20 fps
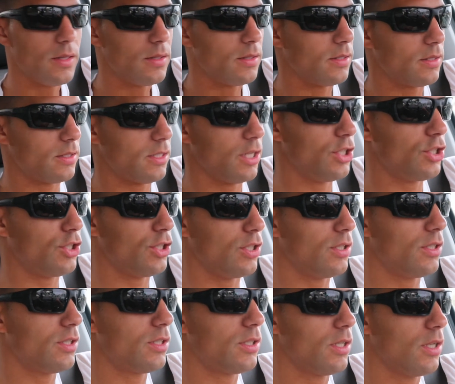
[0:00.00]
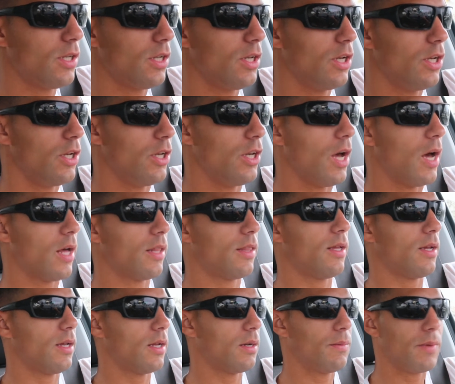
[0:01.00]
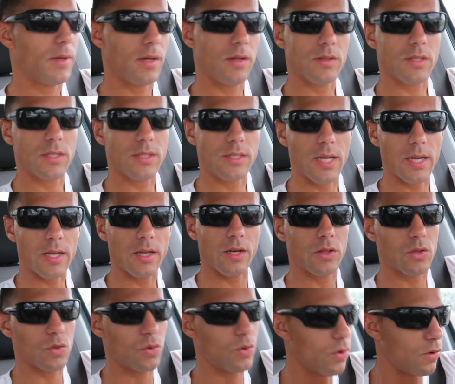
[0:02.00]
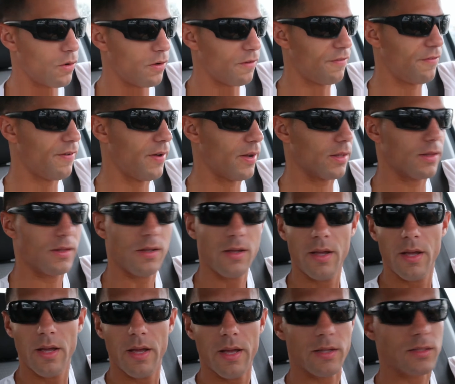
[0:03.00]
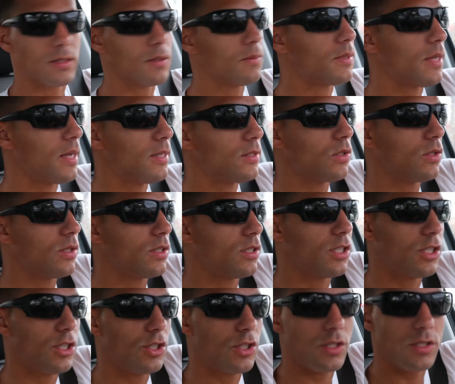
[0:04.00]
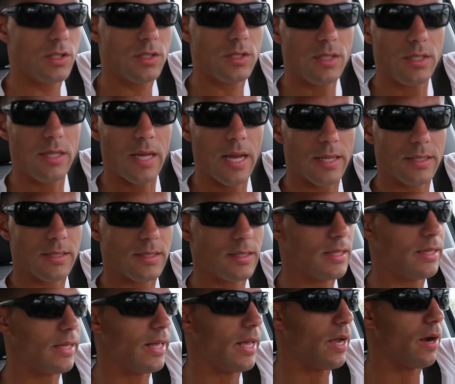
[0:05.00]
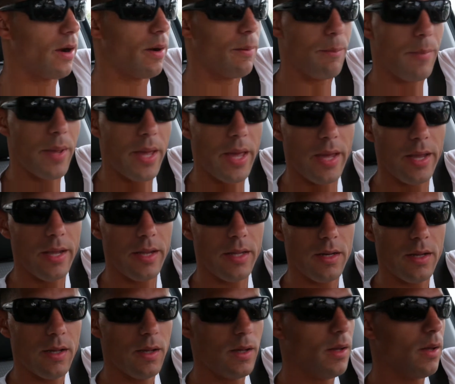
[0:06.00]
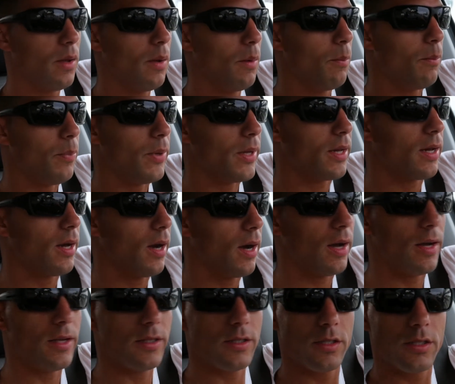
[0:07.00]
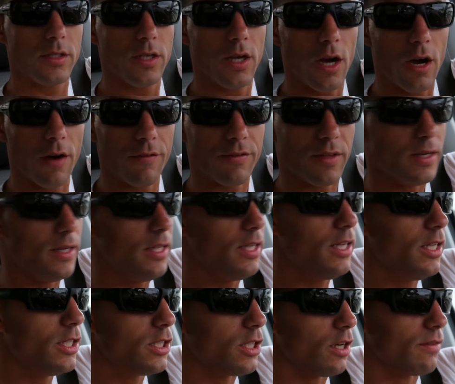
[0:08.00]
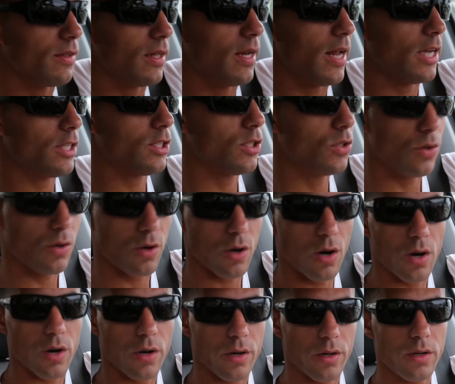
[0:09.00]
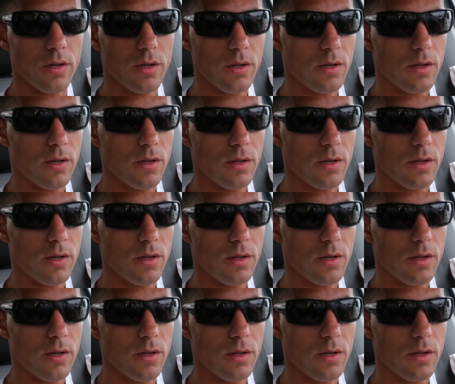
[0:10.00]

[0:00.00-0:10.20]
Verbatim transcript: decisions not thinking about the second and third order effect. And sometimes the decisions, yes, they are made because of the needs of the National Guard.